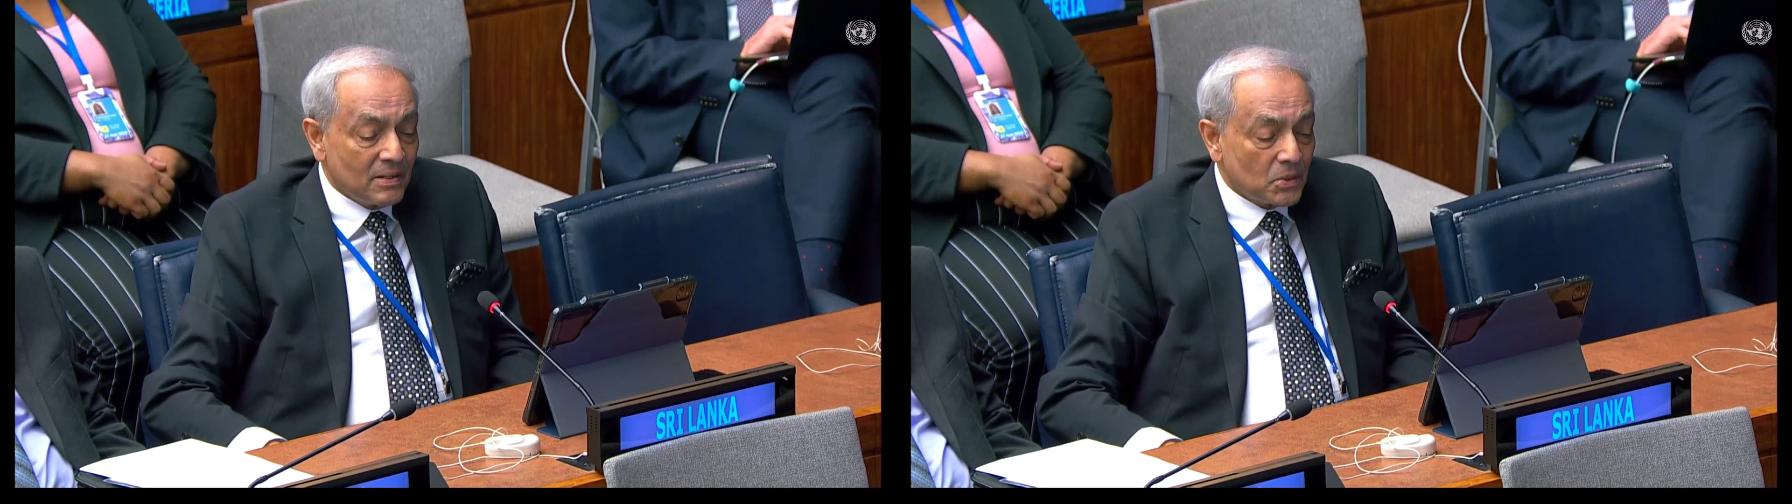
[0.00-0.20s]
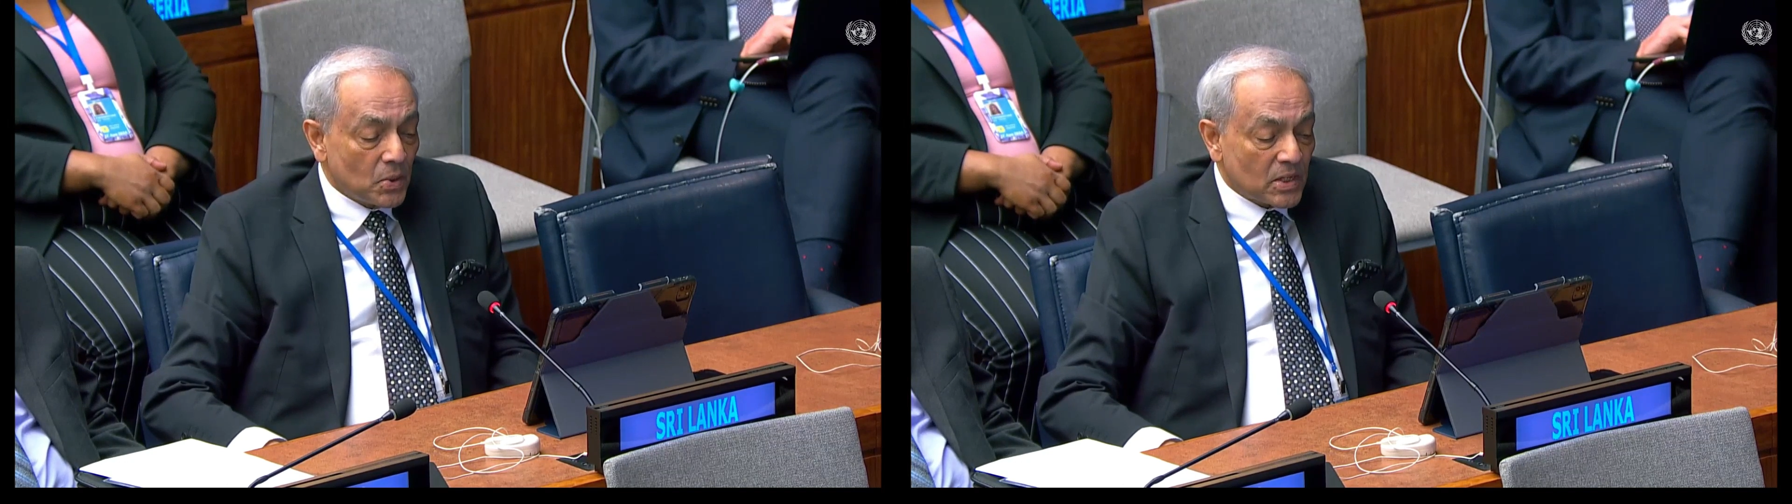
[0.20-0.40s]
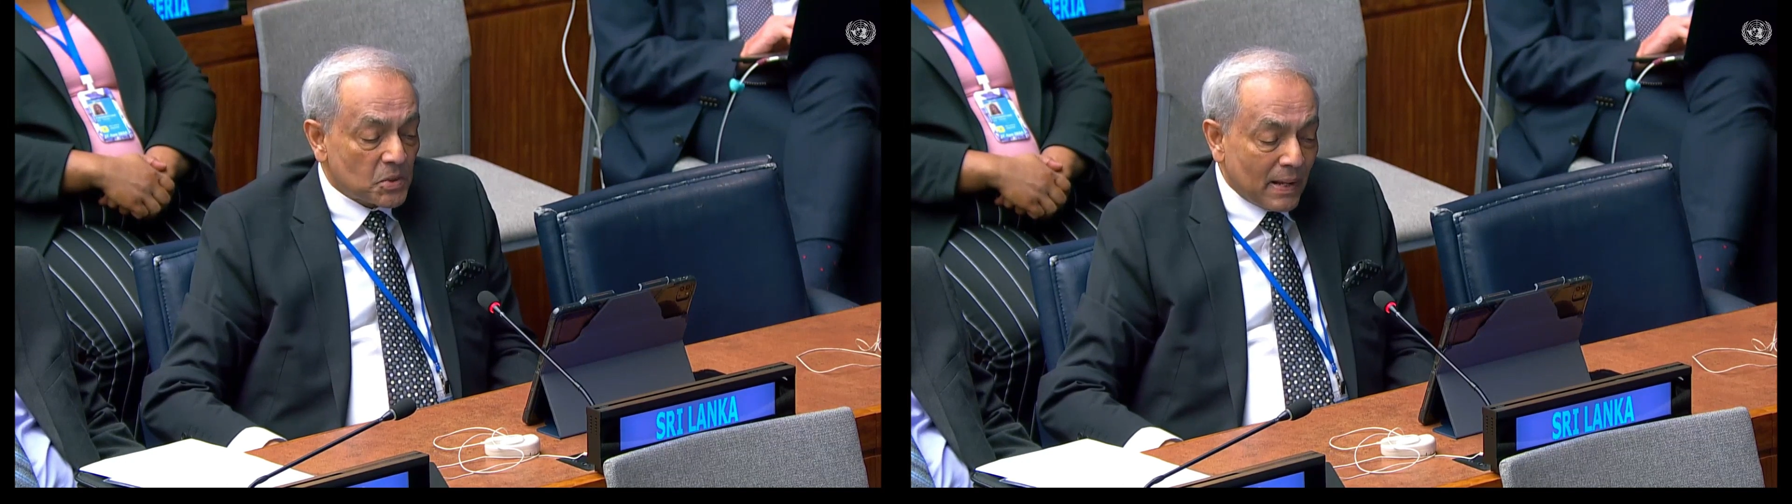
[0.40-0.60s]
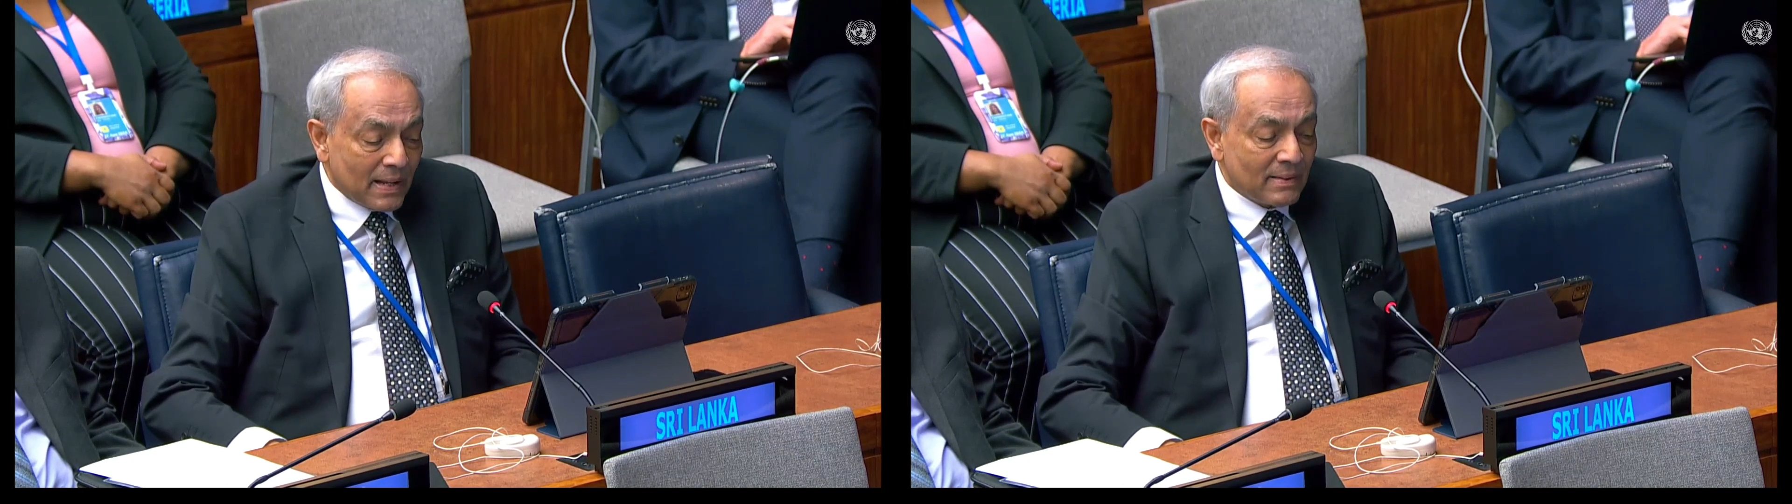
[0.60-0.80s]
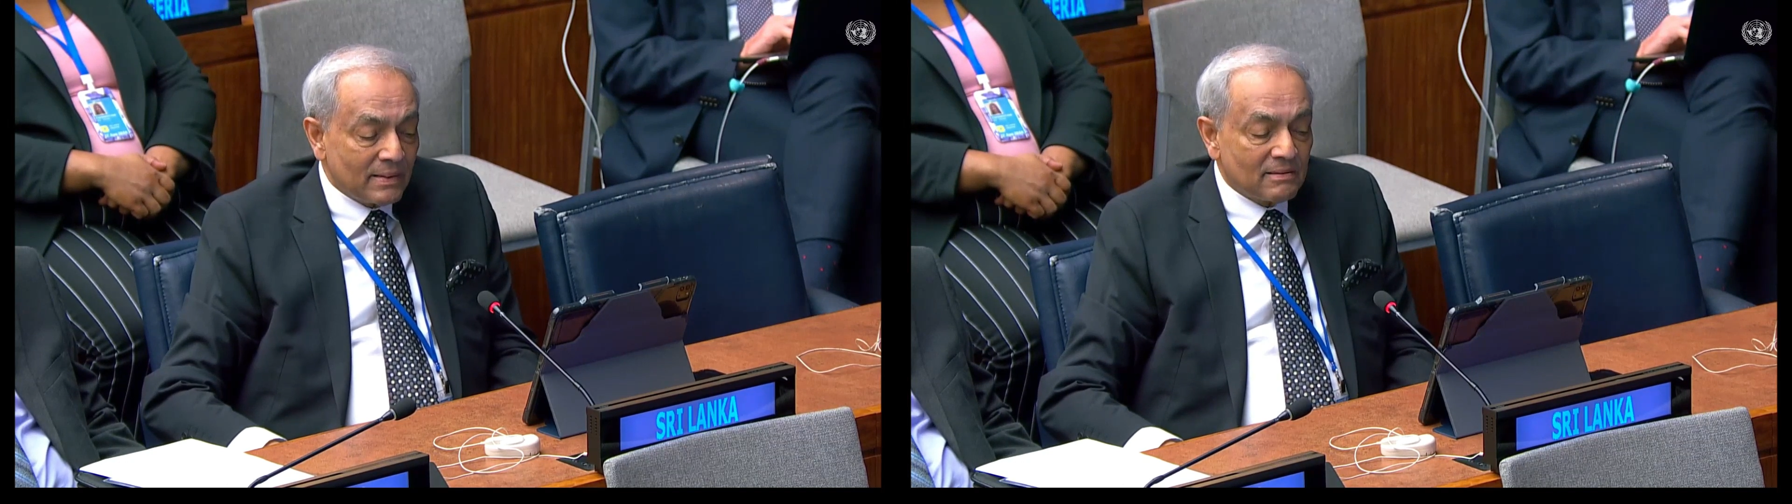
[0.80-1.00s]
to
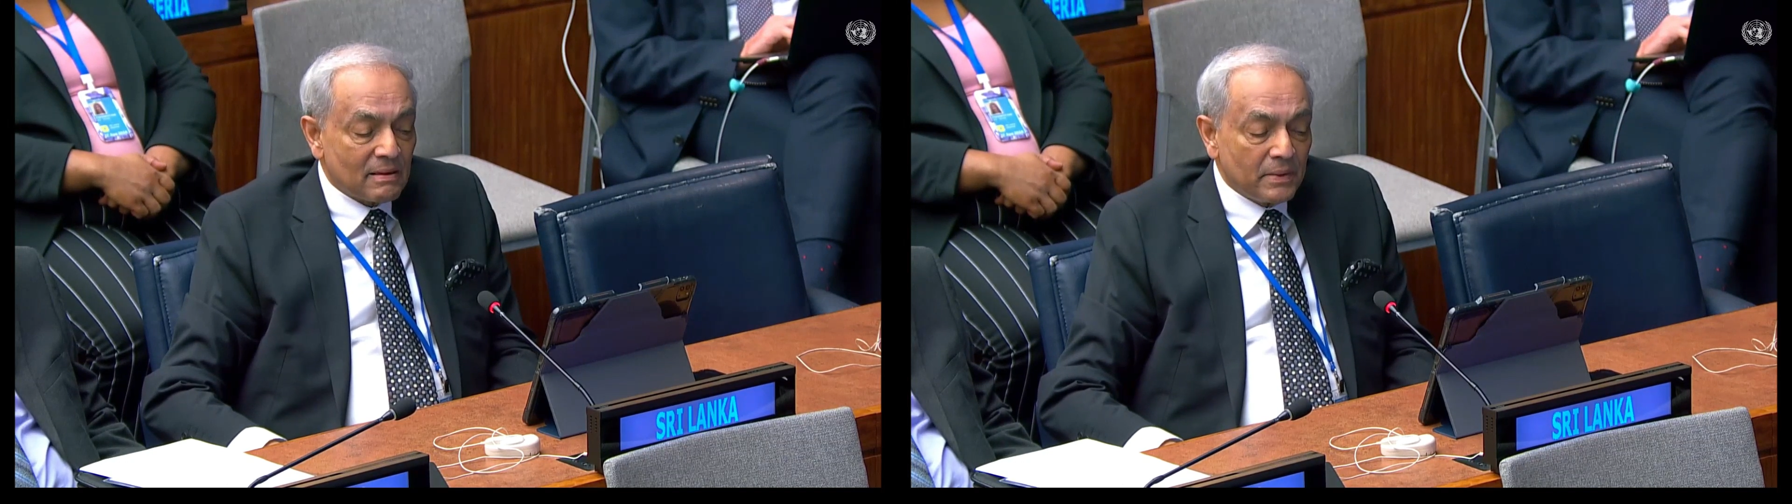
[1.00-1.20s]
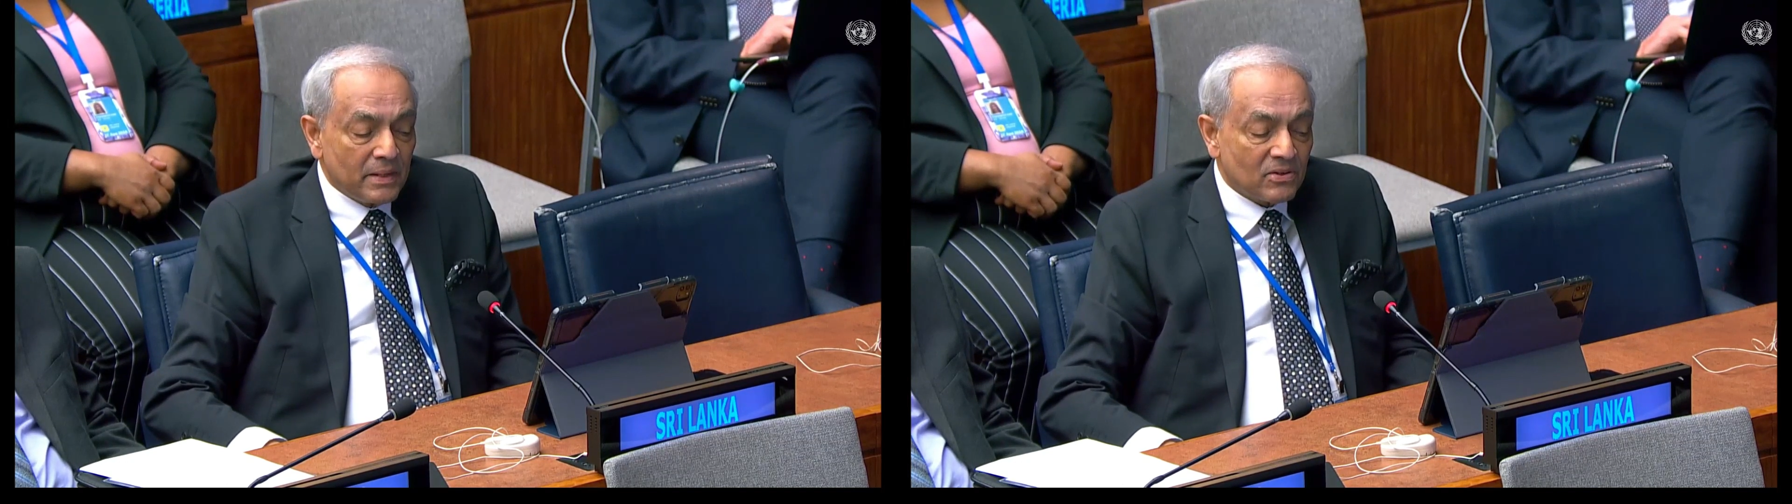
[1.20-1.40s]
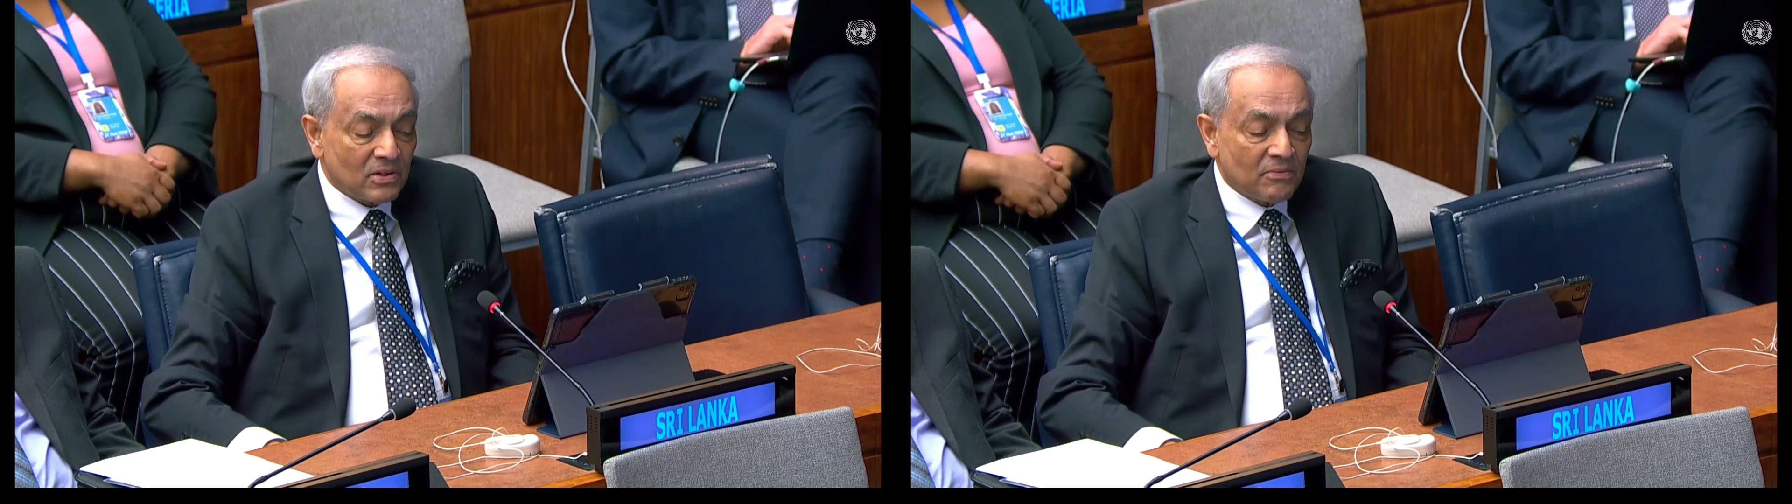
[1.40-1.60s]
expand the dissemination